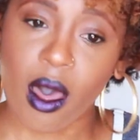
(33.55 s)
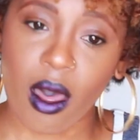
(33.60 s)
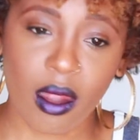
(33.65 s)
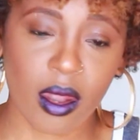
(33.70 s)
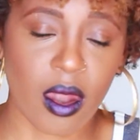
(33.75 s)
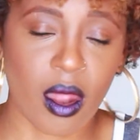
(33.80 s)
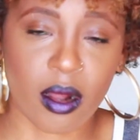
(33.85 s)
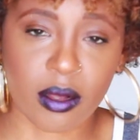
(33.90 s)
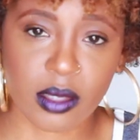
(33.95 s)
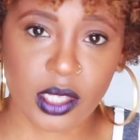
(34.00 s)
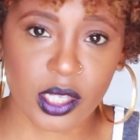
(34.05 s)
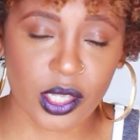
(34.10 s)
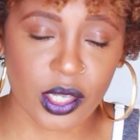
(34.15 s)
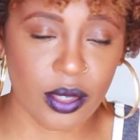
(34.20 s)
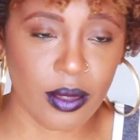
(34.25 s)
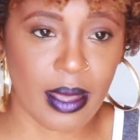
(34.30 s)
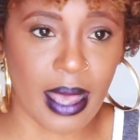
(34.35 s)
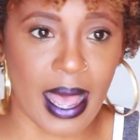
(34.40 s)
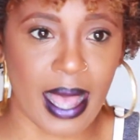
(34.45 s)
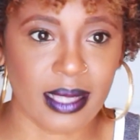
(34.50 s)
along to
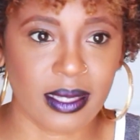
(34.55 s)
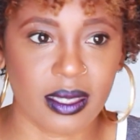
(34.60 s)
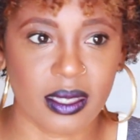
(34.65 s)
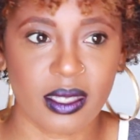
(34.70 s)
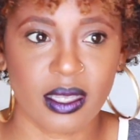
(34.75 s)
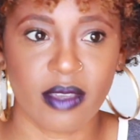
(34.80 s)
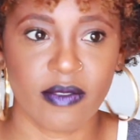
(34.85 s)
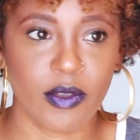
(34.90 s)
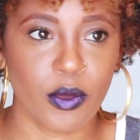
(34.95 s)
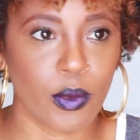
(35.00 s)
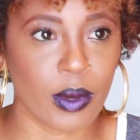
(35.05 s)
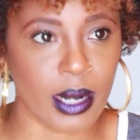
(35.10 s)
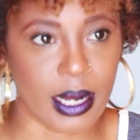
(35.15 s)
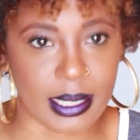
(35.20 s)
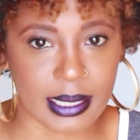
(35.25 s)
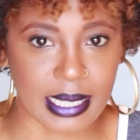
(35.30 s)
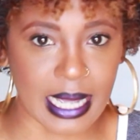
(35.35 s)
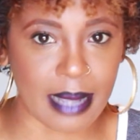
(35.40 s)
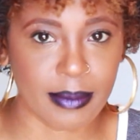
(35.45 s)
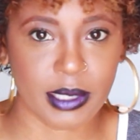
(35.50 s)
you guys to see if you want
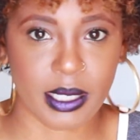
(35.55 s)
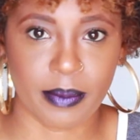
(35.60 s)
to adopt